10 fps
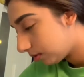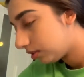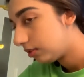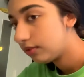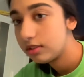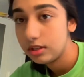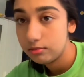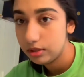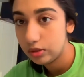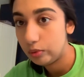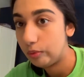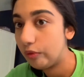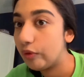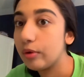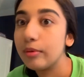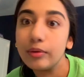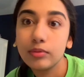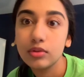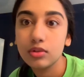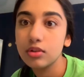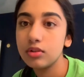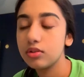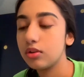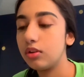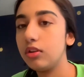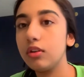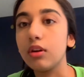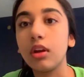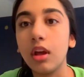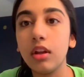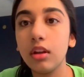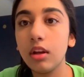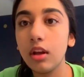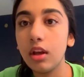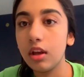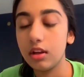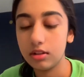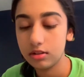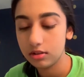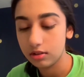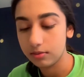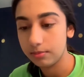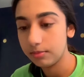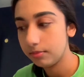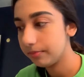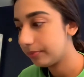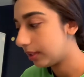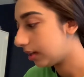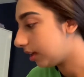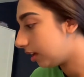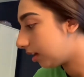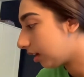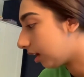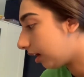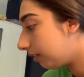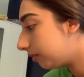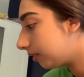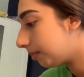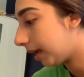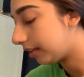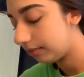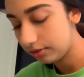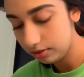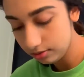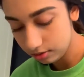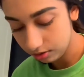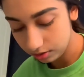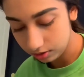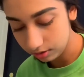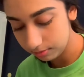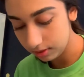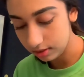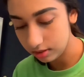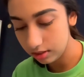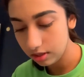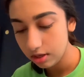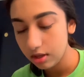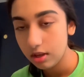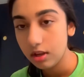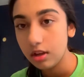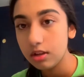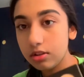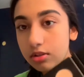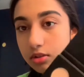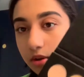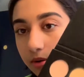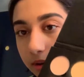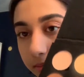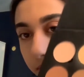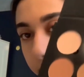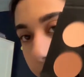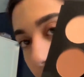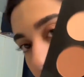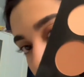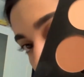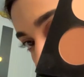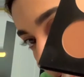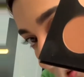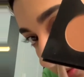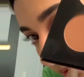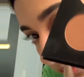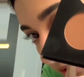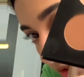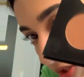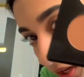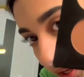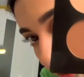you've seen me do before, but I'm just gonna show you again. It's and I got the palette for you, so it should be easy. So I'm gonna be starting off with this shade.